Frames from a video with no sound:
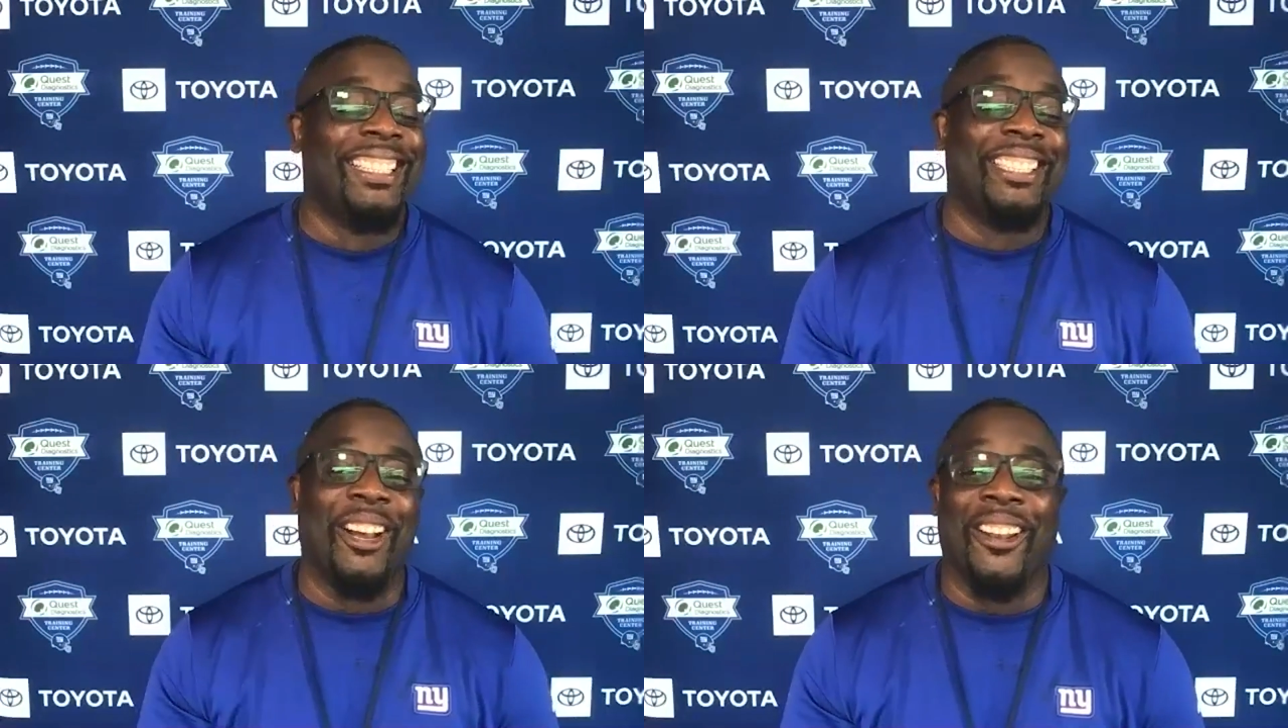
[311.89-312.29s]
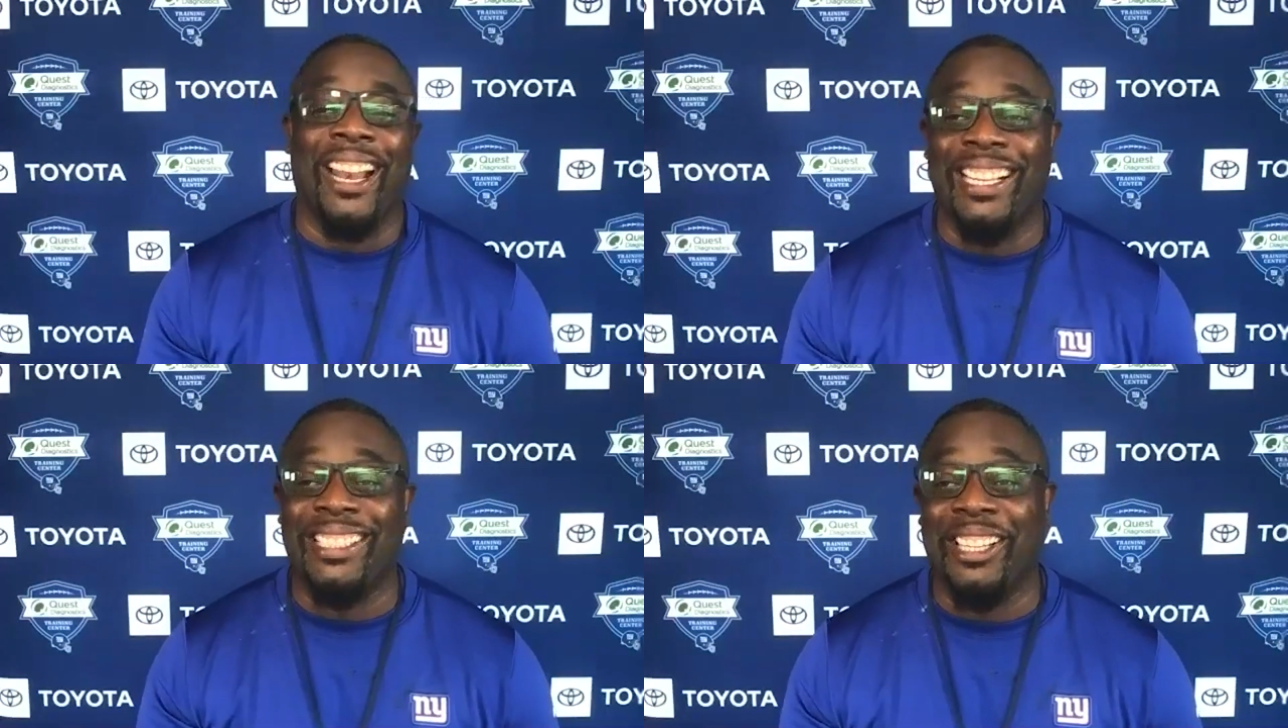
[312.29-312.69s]
so
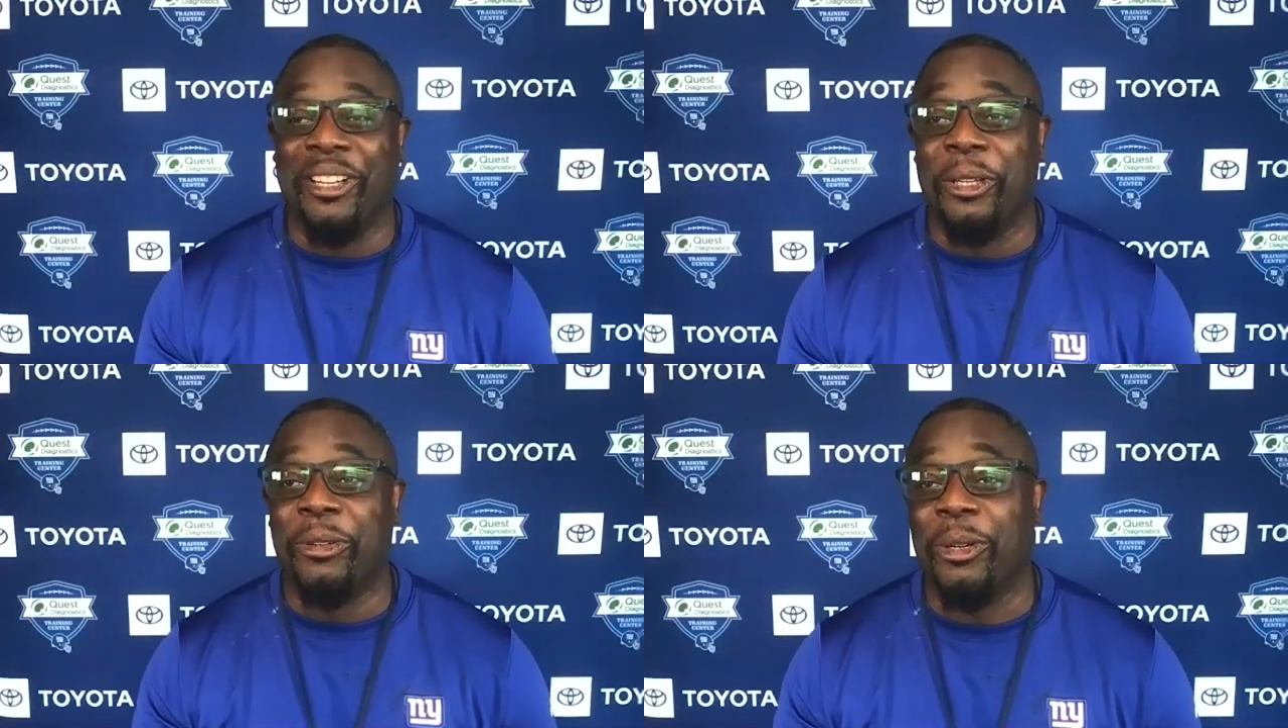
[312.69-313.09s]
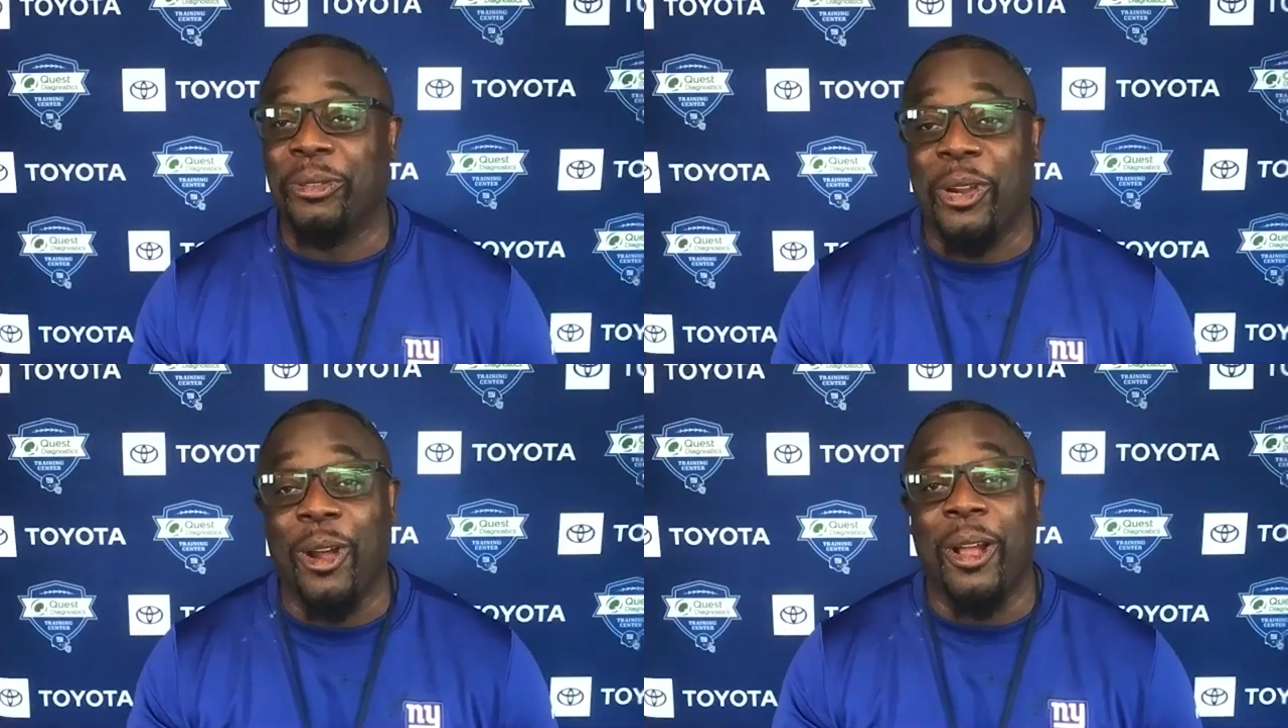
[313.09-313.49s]
that's a good drills
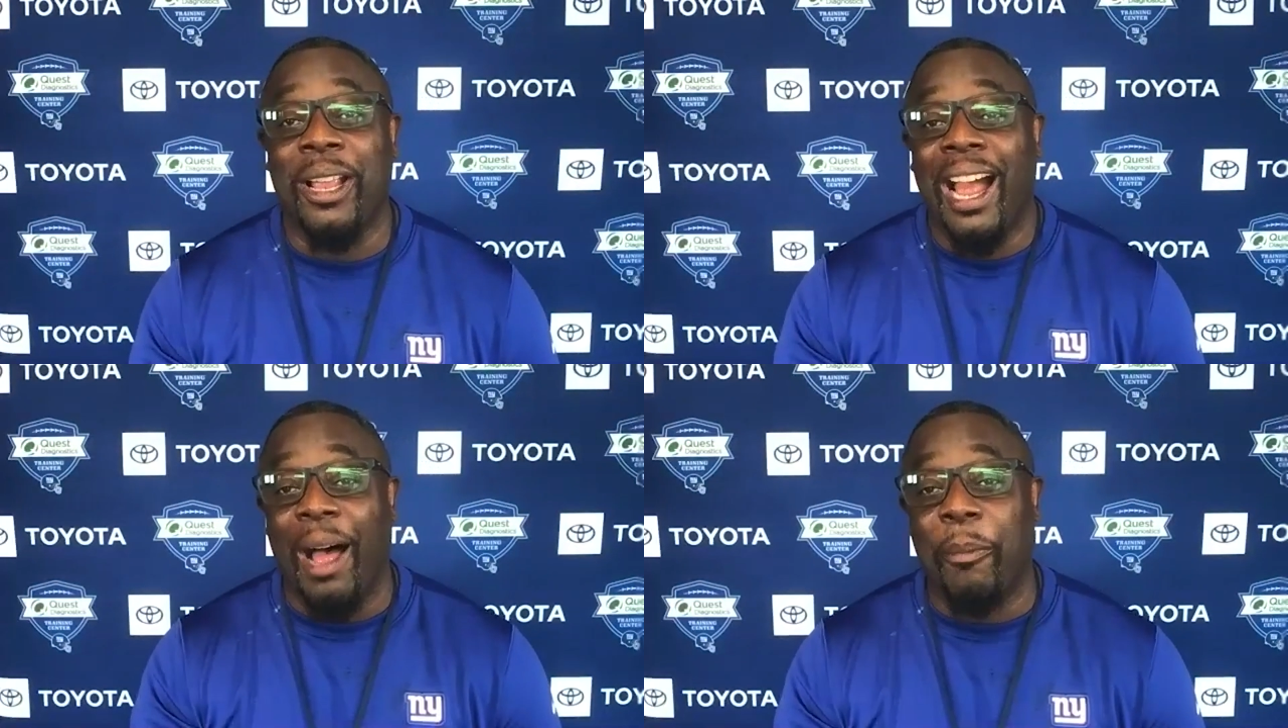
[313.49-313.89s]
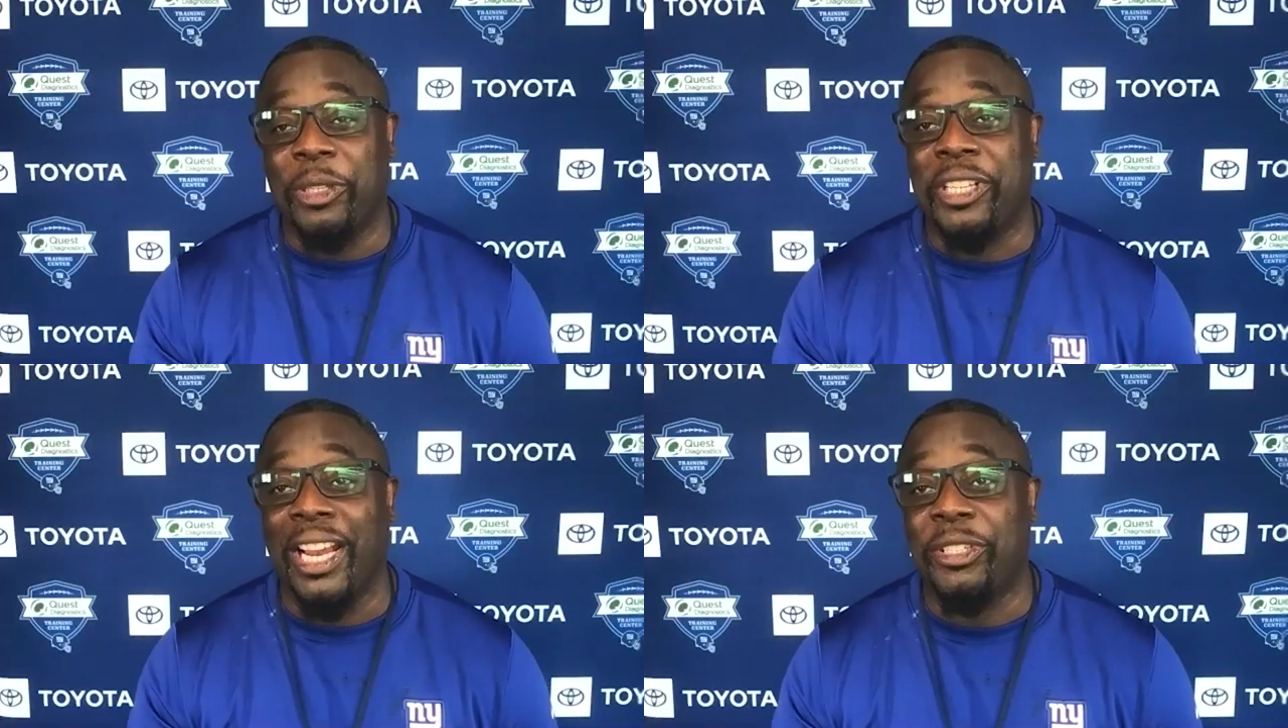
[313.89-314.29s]
call. I'm gonna
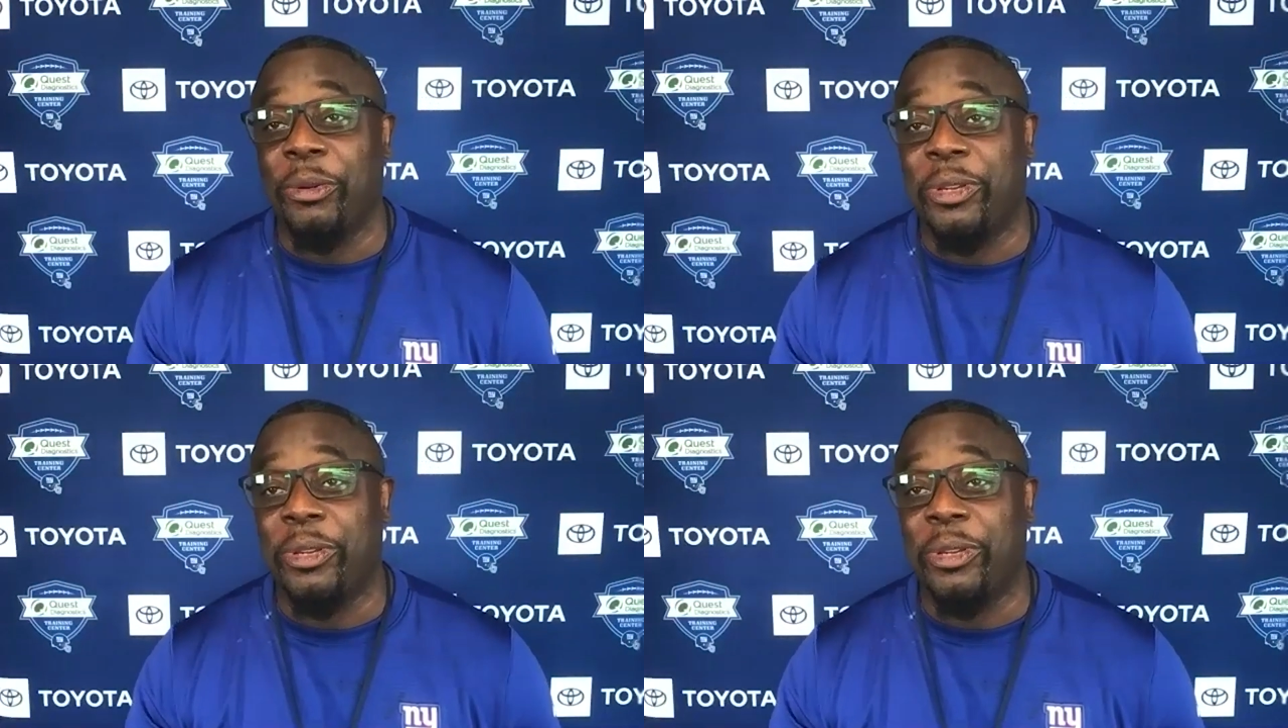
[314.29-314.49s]
chase you